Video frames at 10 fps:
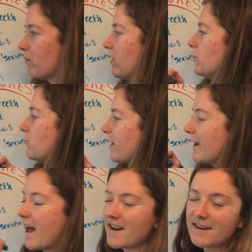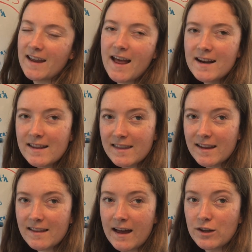but you can add in
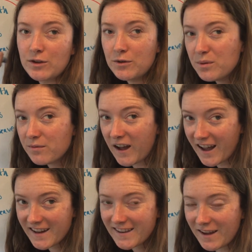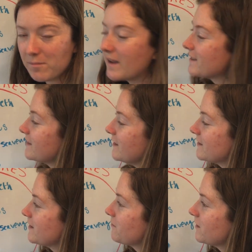anything that you find that makes these
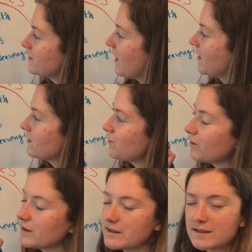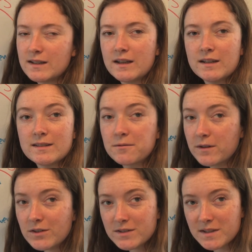different dinosaurs
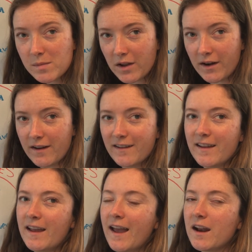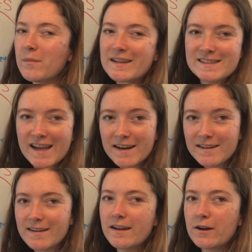different or similar. And I'm excited
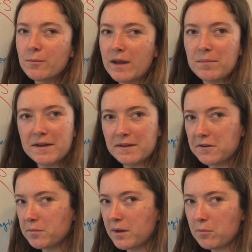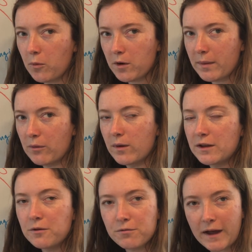to hear maybe a little bit more about what
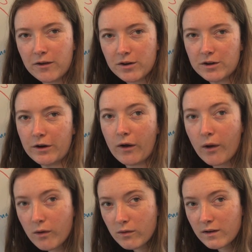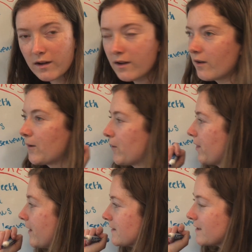you found on your own or
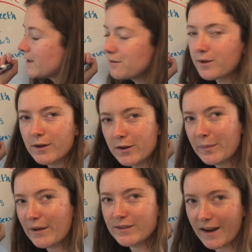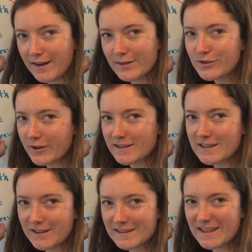things that you've learned about dinosaurs
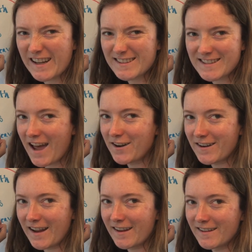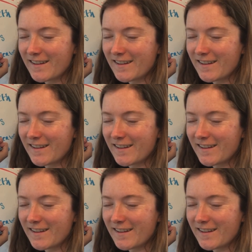here at Science Saturday.